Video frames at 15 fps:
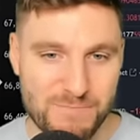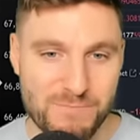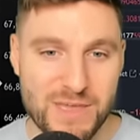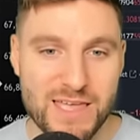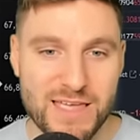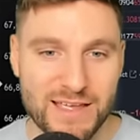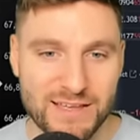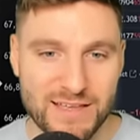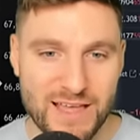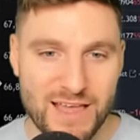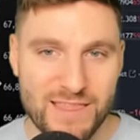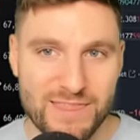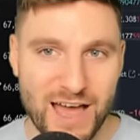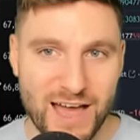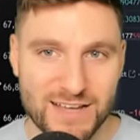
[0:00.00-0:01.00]
being
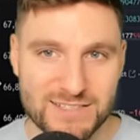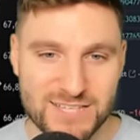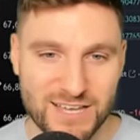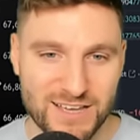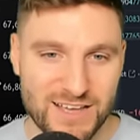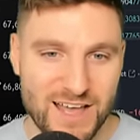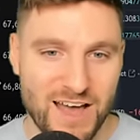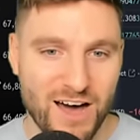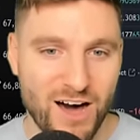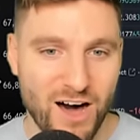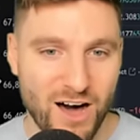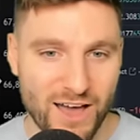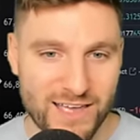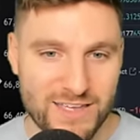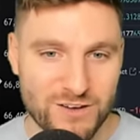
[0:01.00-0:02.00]
that
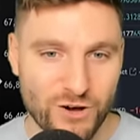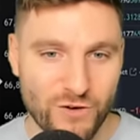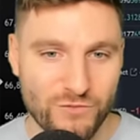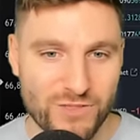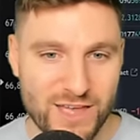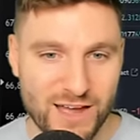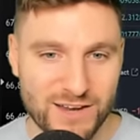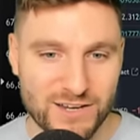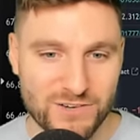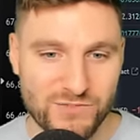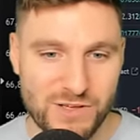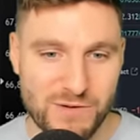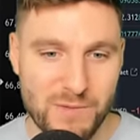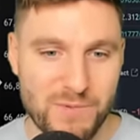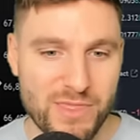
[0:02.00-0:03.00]
high of the anchored
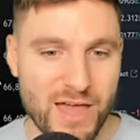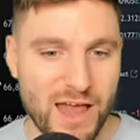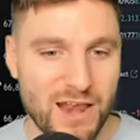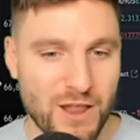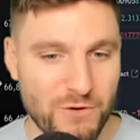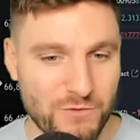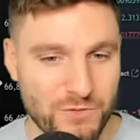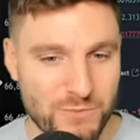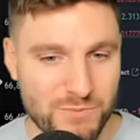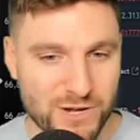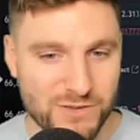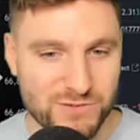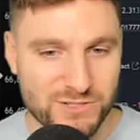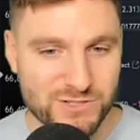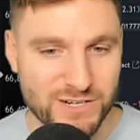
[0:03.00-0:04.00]
V WAP and that low of the
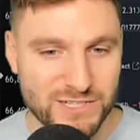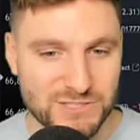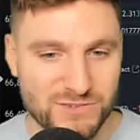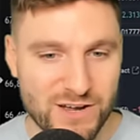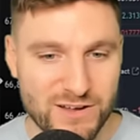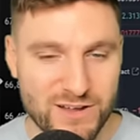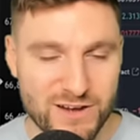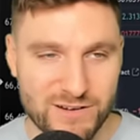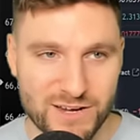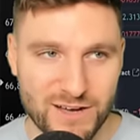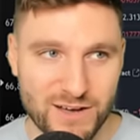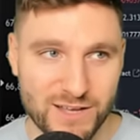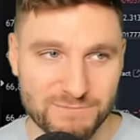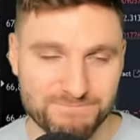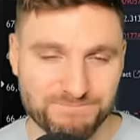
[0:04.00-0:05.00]
previous range value area
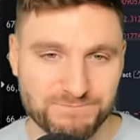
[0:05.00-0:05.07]
high.